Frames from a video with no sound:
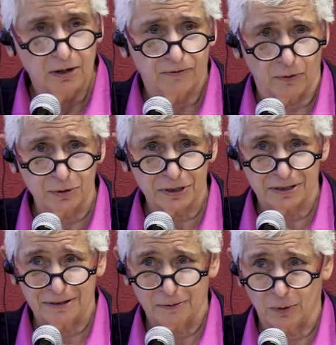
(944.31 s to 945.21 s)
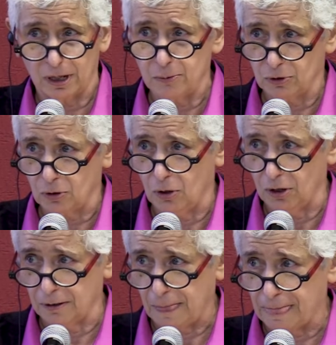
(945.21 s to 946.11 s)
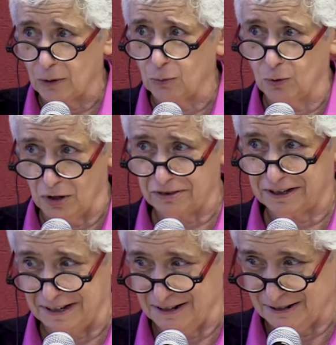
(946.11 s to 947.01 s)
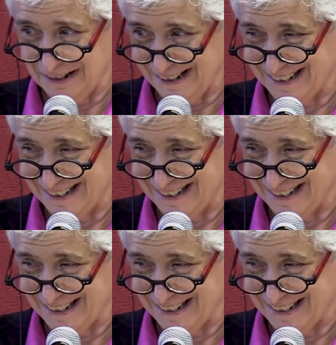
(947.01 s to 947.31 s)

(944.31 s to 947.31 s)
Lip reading: First, what I will call wealth care.